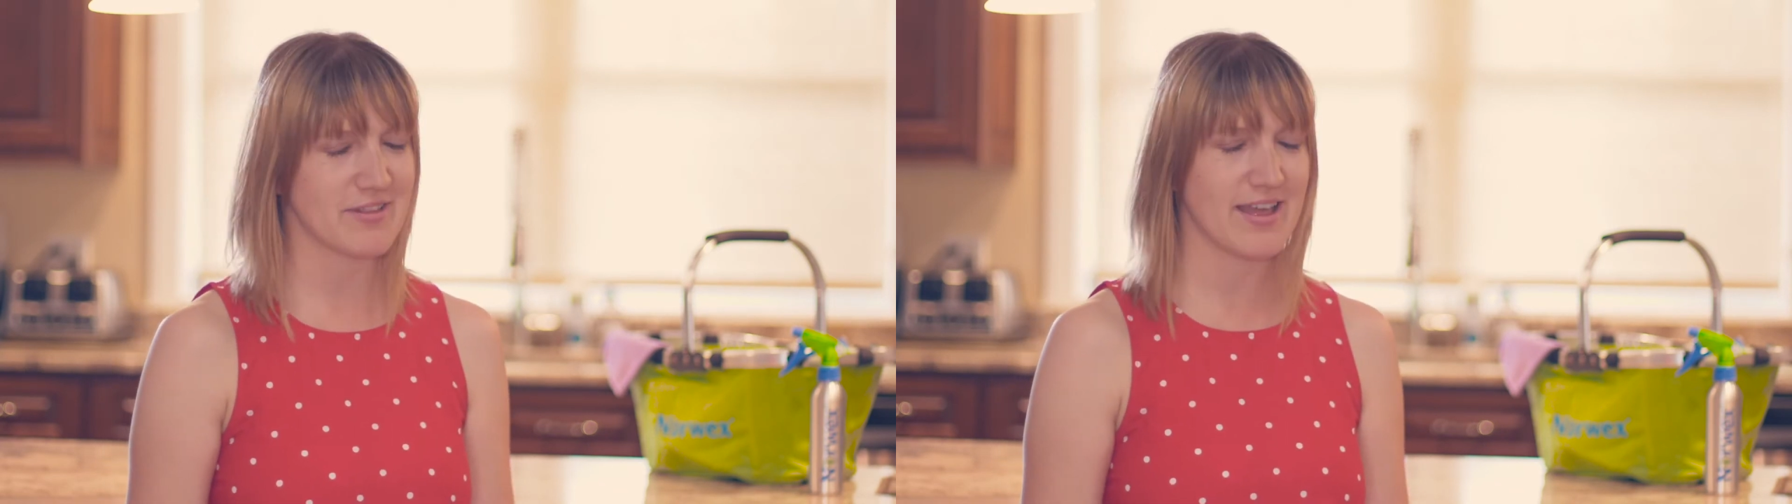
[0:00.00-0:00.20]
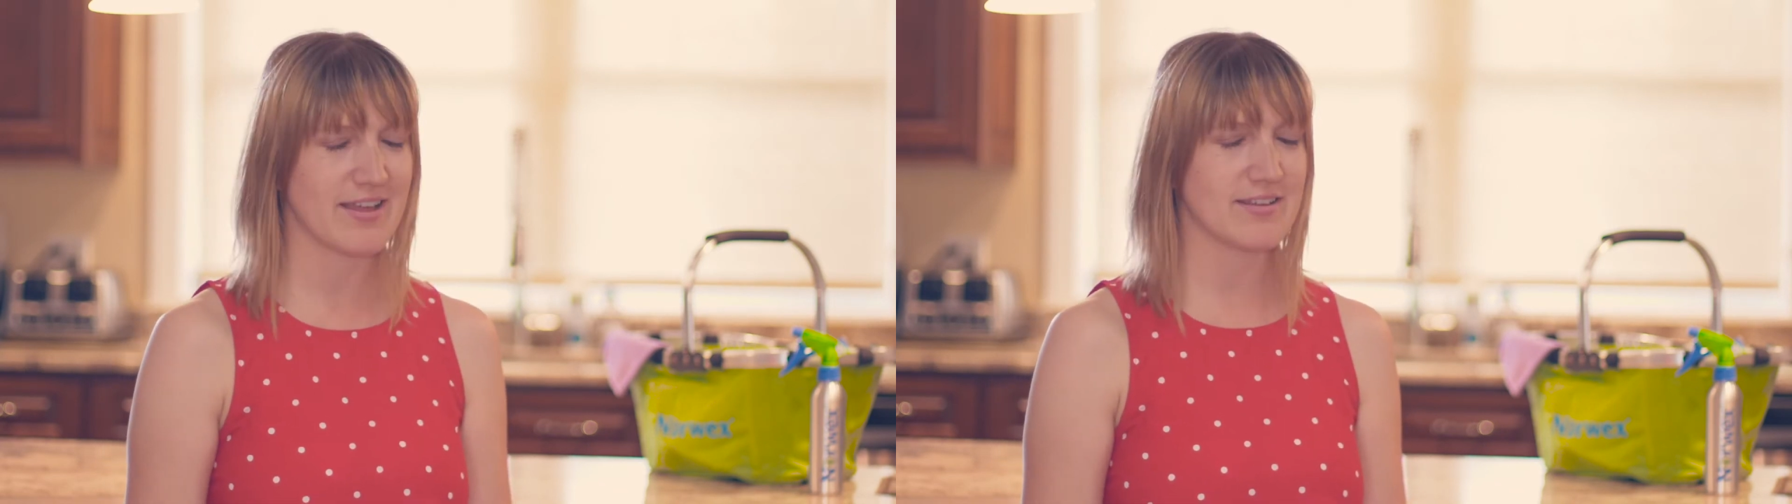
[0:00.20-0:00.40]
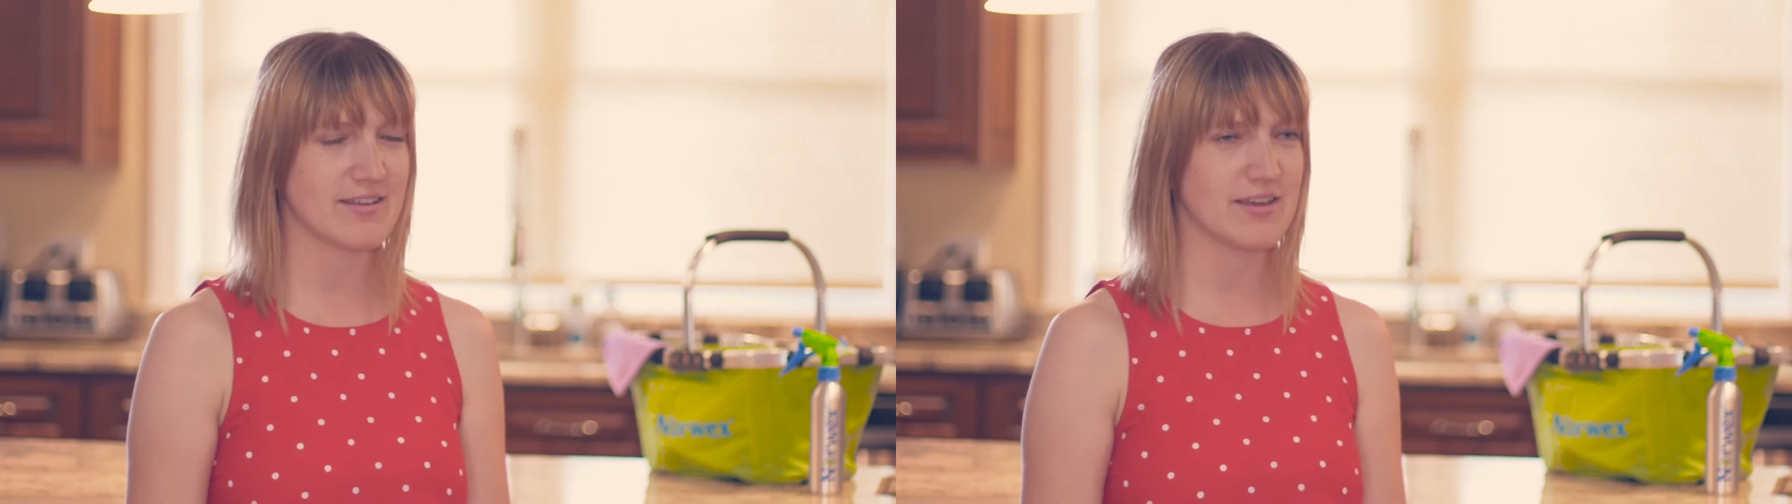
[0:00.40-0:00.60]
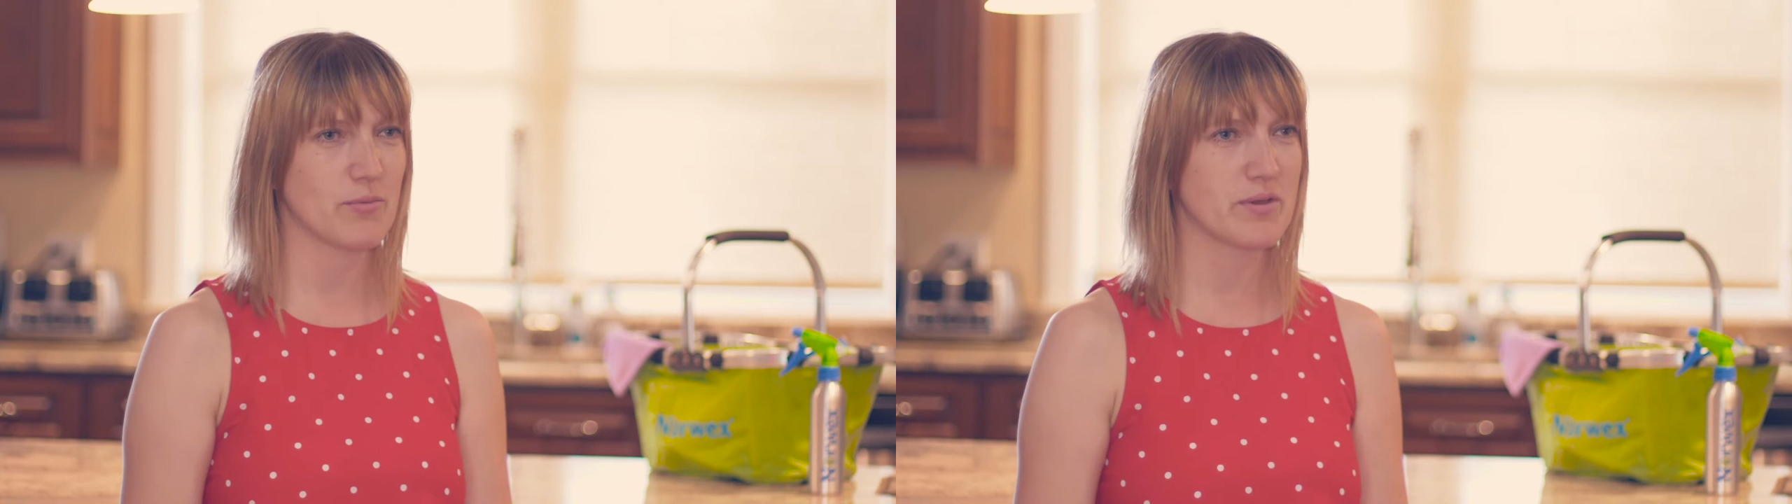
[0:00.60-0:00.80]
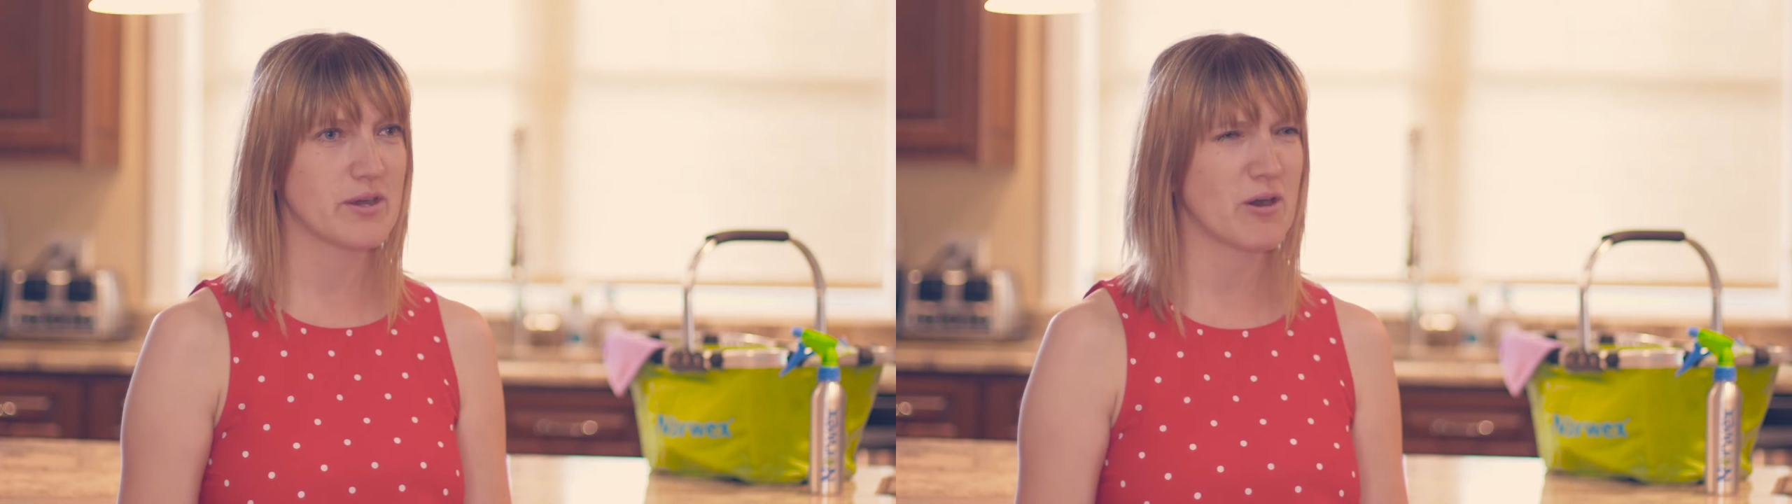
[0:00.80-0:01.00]
that
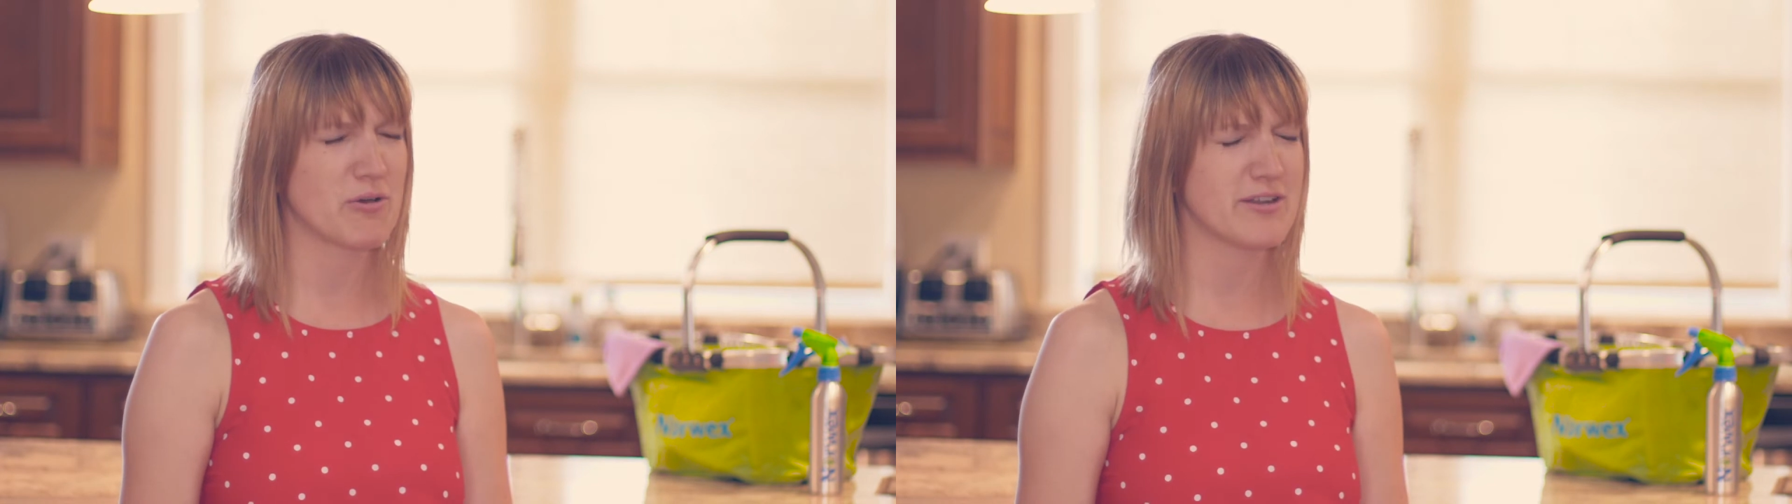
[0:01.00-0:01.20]
here we go,